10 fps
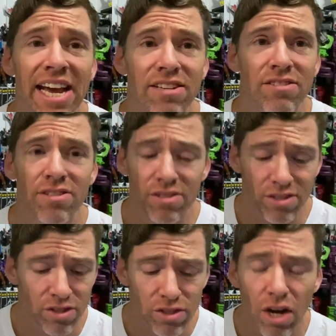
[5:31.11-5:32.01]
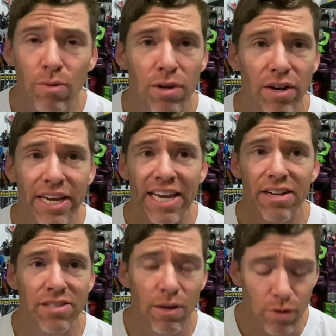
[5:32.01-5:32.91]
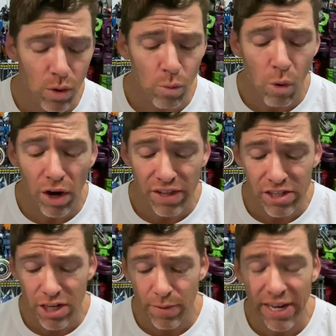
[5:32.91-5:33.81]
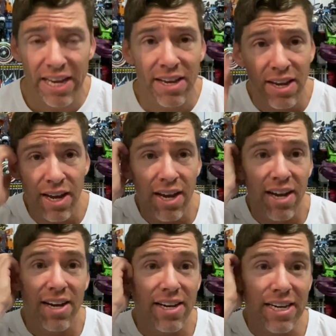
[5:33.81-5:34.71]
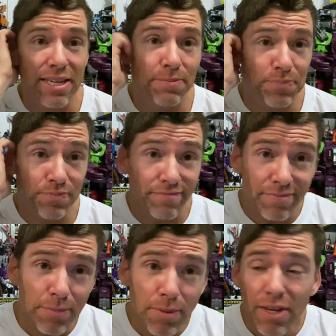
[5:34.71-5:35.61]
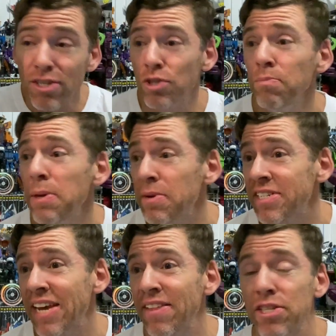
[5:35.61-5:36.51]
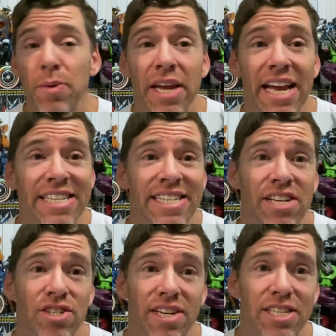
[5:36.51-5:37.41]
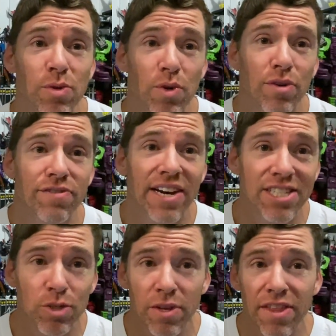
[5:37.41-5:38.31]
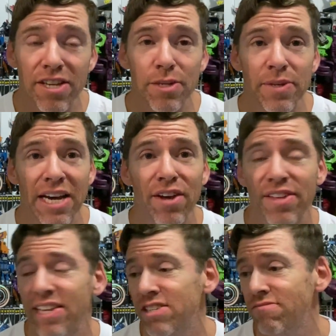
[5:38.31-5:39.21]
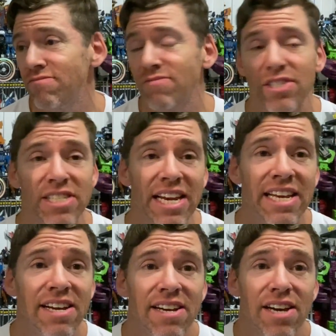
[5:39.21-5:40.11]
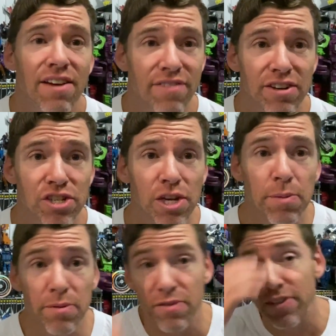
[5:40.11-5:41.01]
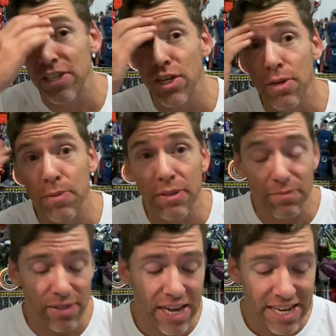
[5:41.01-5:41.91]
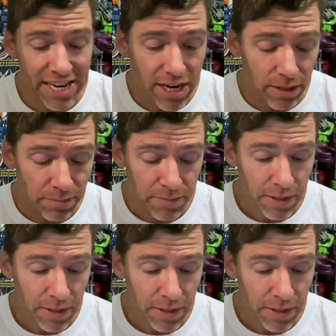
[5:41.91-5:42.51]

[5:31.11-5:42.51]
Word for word: I don't like it. I don't know why they're doing it. Some people are saying they're doing it intentionally to annoy fans. Whether they're doing that, I think that's silly and very stupid of them if they do, but there you go.